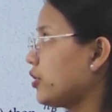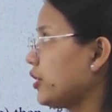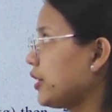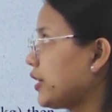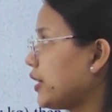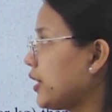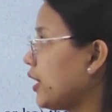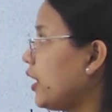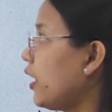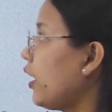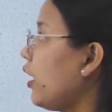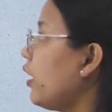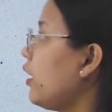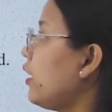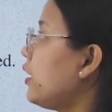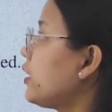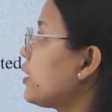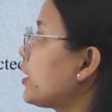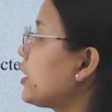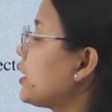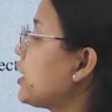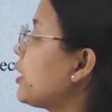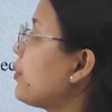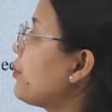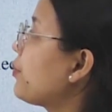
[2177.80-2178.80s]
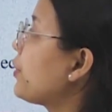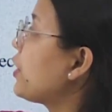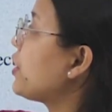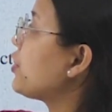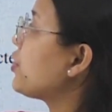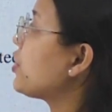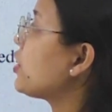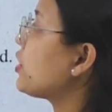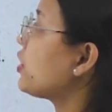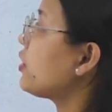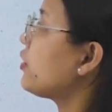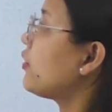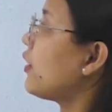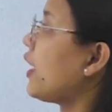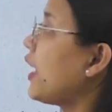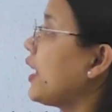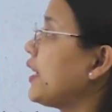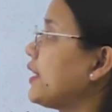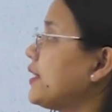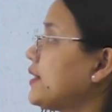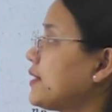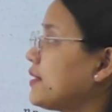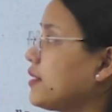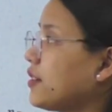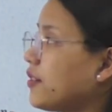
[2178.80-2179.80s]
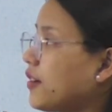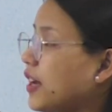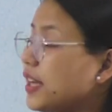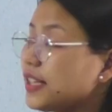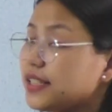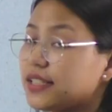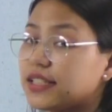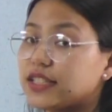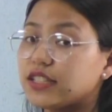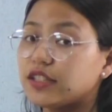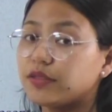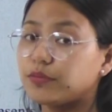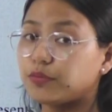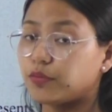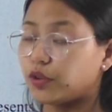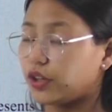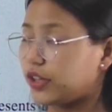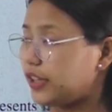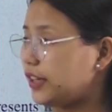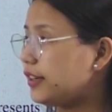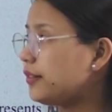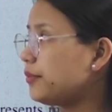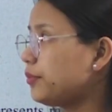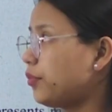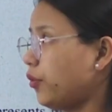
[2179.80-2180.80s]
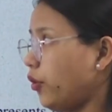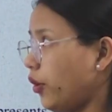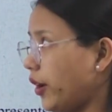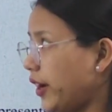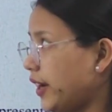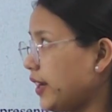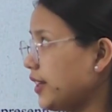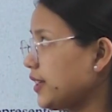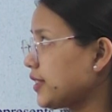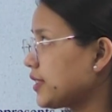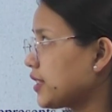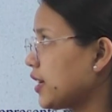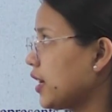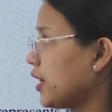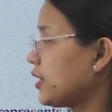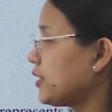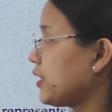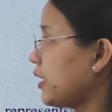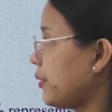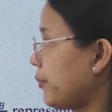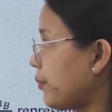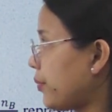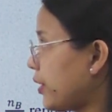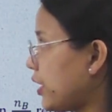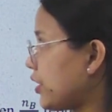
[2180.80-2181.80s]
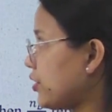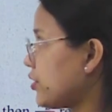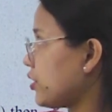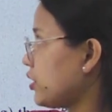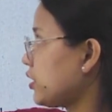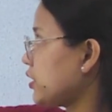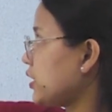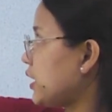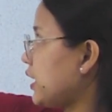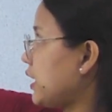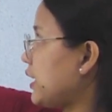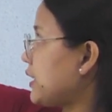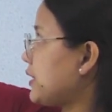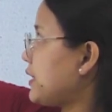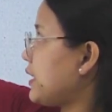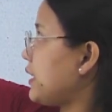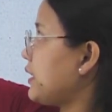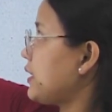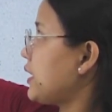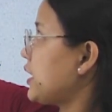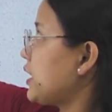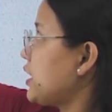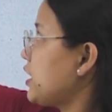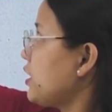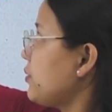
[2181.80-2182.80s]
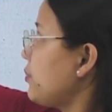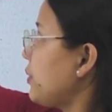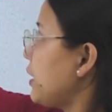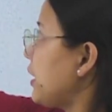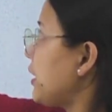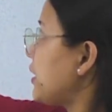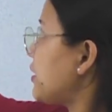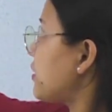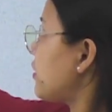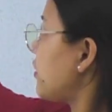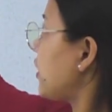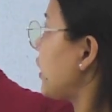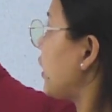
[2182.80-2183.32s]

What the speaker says: here the temperature rise. The rise in a boiling point temperature, that is delta TB, is